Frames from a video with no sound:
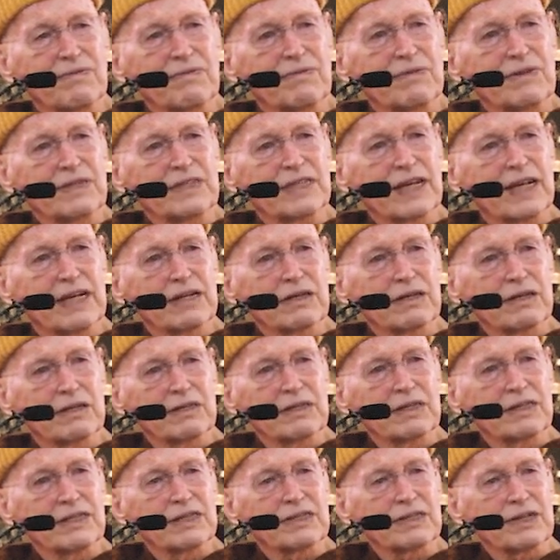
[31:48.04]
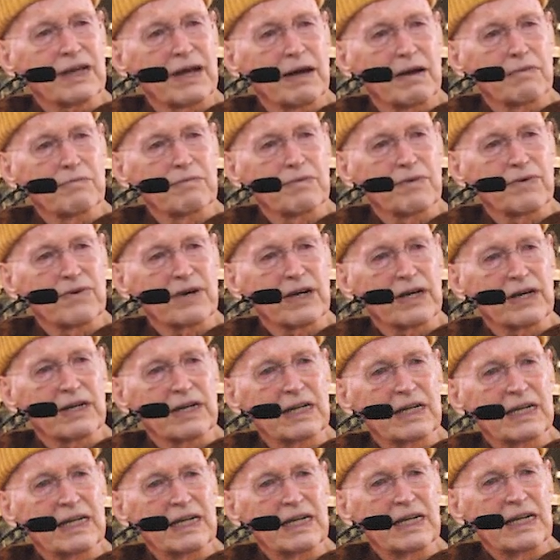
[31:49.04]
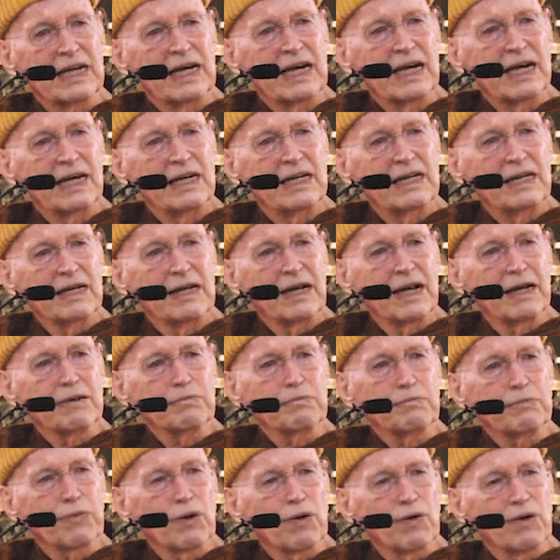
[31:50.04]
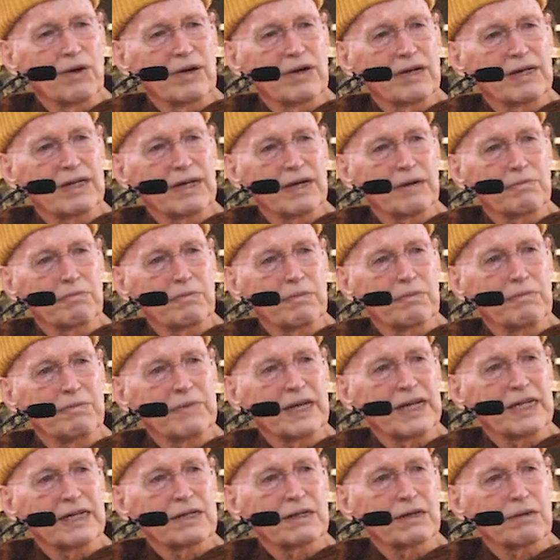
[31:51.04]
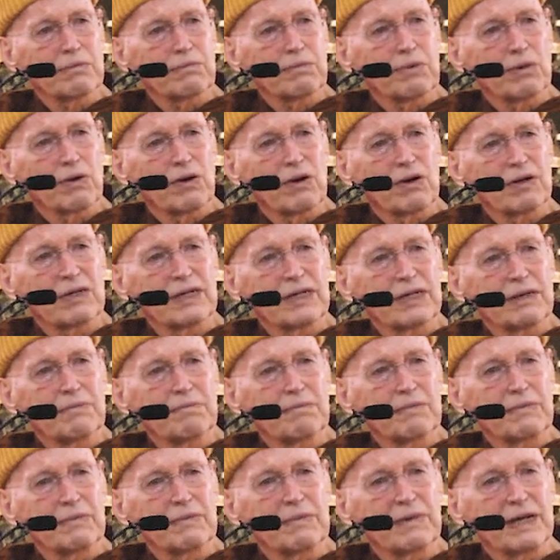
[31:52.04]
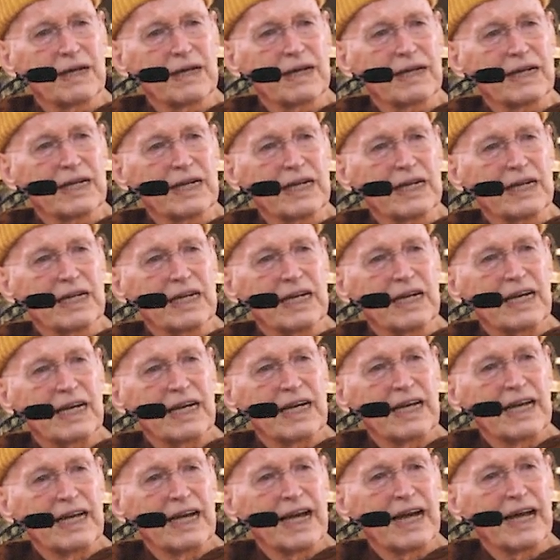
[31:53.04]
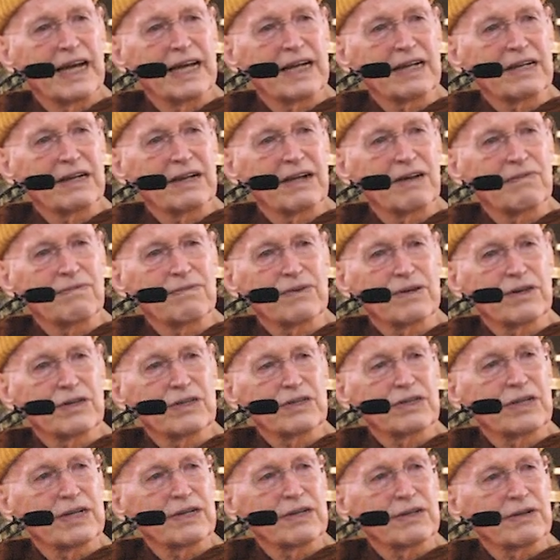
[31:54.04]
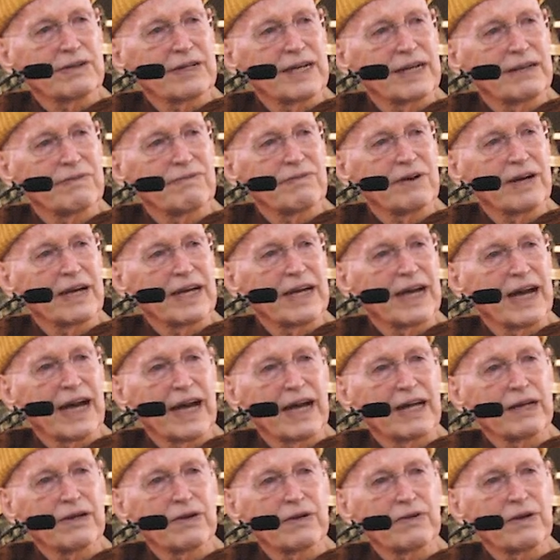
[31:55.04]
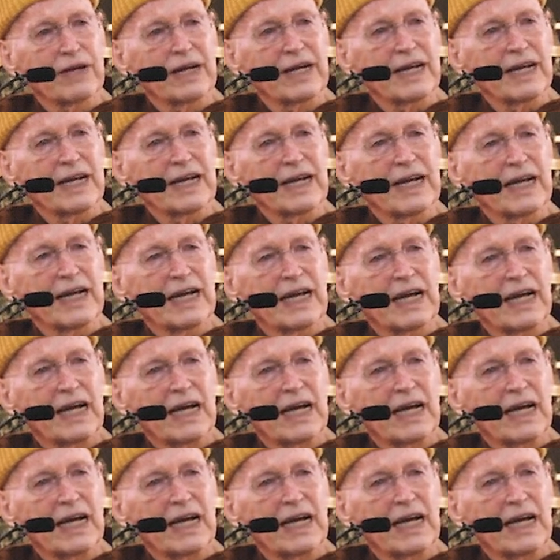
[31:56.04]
physical discomfort and boredom, mental boredom and aversion. You get very angry,